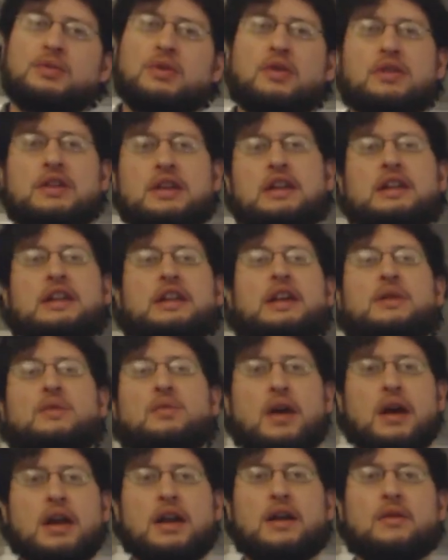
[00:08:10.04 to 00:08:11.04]
we're only going to get
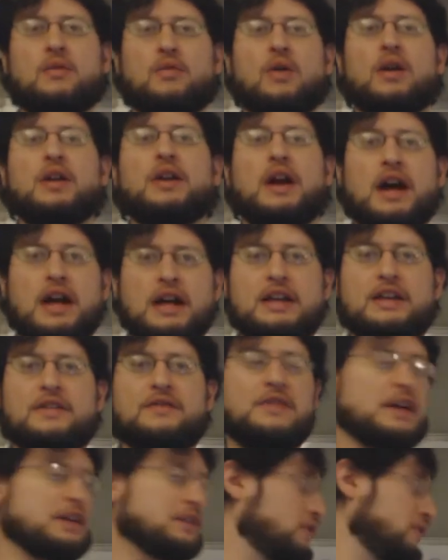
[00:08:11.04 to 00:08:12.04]
one
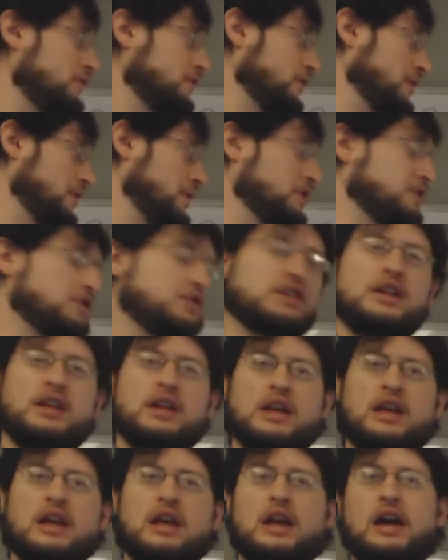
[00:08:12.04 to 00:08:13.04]
eigenvector for each
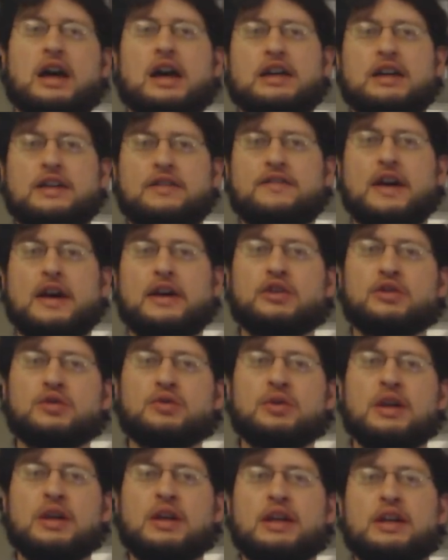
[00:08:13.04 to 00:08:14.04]

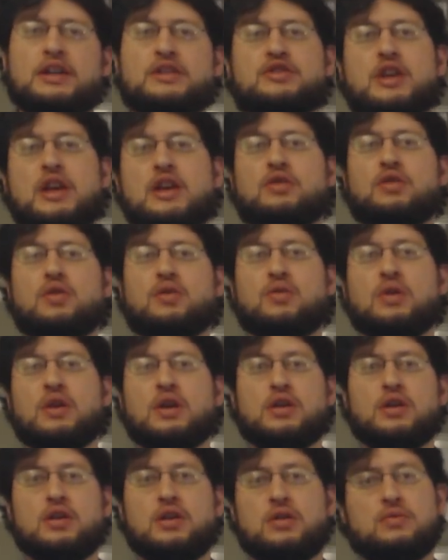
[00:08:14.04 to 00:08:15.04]
eigenvalue. In general,
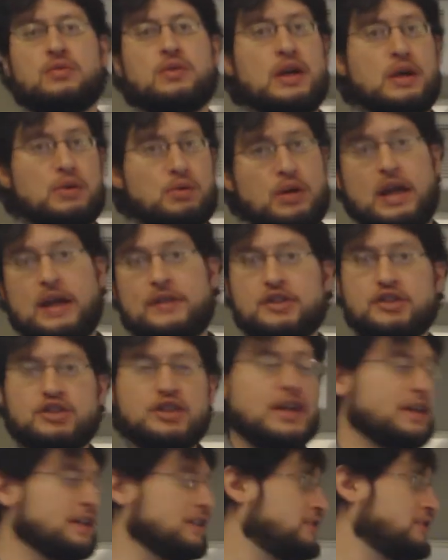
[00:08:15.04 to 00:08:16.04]
we have to
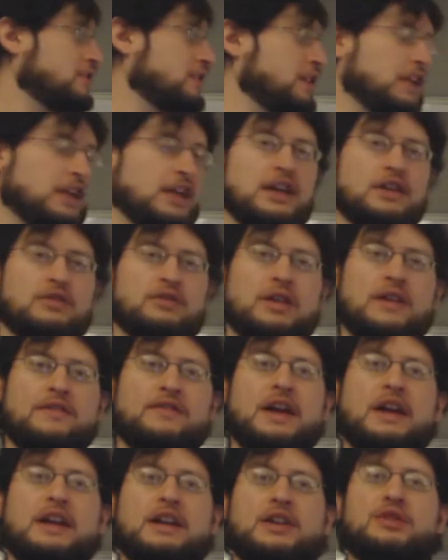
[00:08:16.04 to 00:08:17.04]
check and see. Right? If
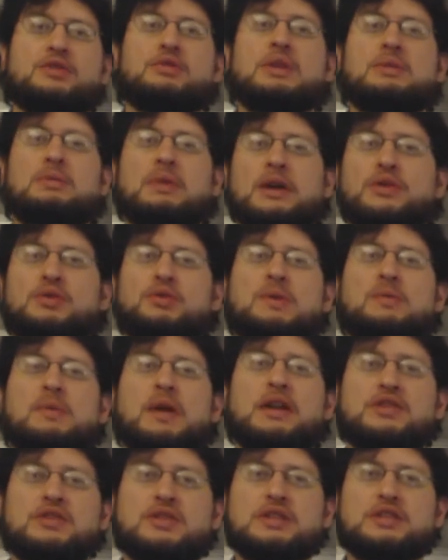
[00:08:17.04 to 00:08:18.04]
I had a 3 by 3
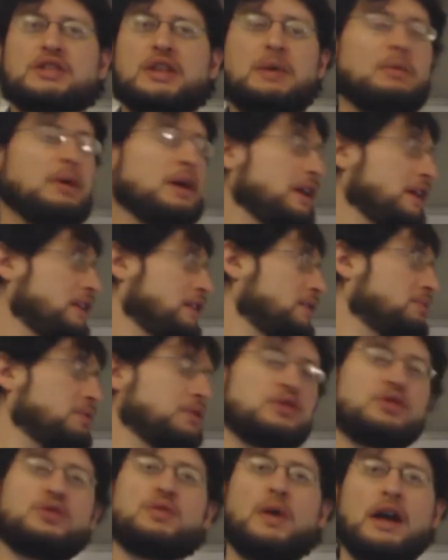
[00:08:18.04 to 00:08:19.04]
matrix, I might end up
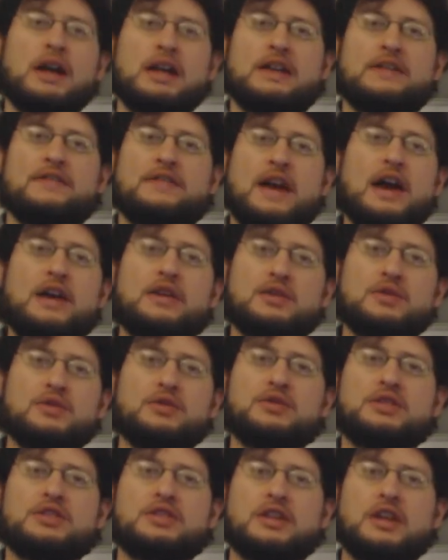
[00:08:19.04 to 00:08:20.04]
with 2
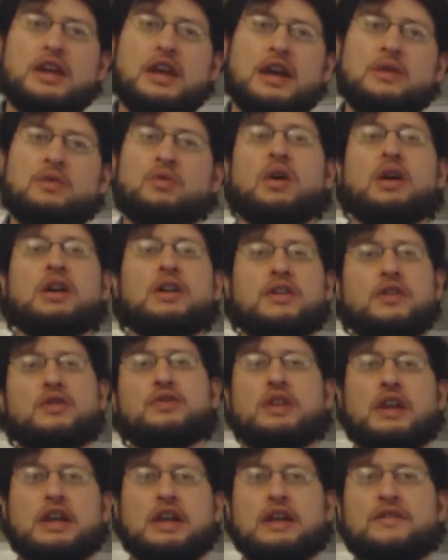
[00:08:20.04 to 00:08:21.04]
eigenvalues, and one of those
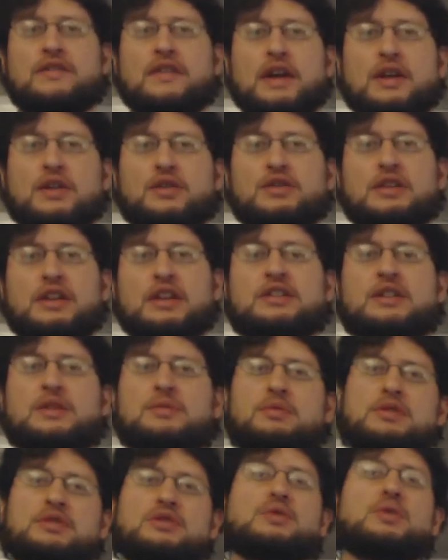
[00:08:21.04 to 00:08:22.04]
eigenvalues ends up
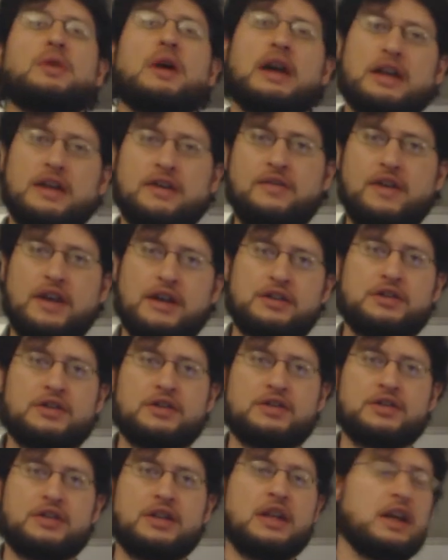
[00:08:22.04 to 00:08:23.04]
with 2
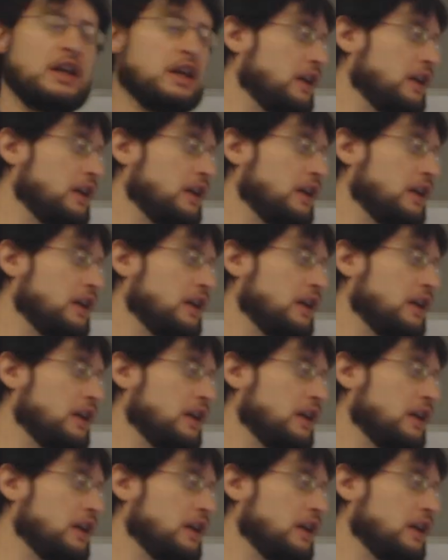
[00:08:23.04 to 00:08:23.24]
eigenvectors.